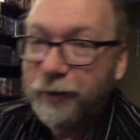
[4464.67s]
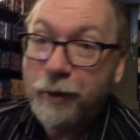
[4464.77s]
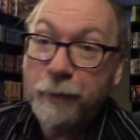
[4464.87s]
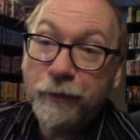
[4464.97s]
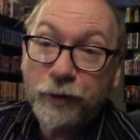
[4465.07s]

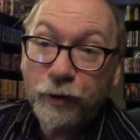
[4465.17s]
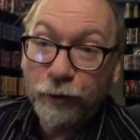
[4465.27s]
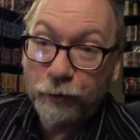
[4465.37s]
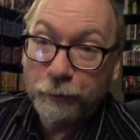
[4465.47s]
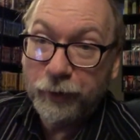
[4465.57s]
I'm having a
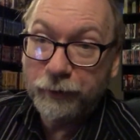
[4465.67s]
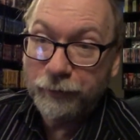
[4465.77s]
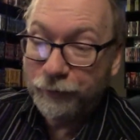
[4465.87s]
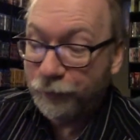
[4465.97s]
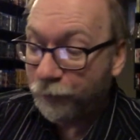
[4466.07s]
hungry man.
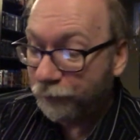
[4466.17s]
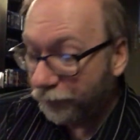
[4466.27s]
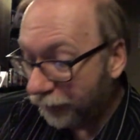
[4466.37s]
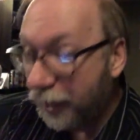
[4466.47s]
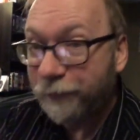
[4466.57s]

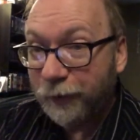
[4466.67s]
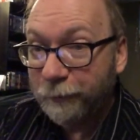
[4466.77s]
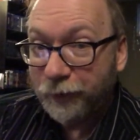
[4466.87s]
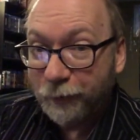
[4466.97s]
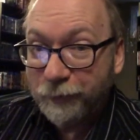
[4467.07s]
Don't laugh at
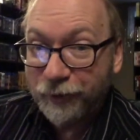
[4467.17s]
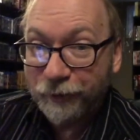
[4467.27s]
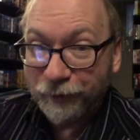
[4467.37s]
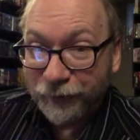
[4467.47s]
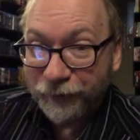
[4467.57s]
me. I'm
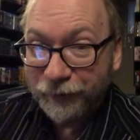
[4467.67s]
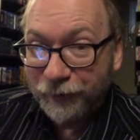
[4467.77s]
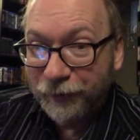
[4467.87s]
serious.